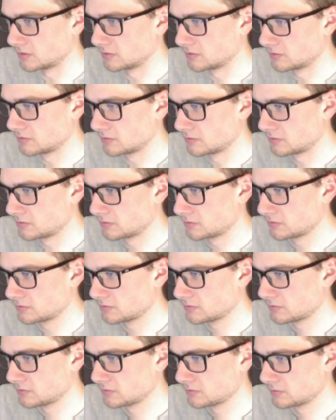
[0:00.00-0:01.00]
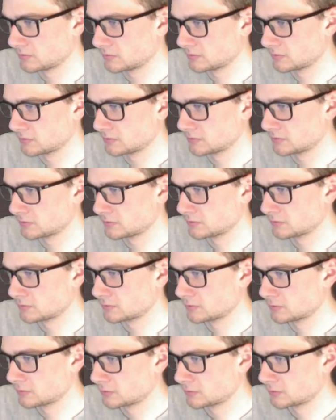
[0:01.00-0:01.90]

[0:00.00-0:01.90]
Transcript: No one is speaking in this clip.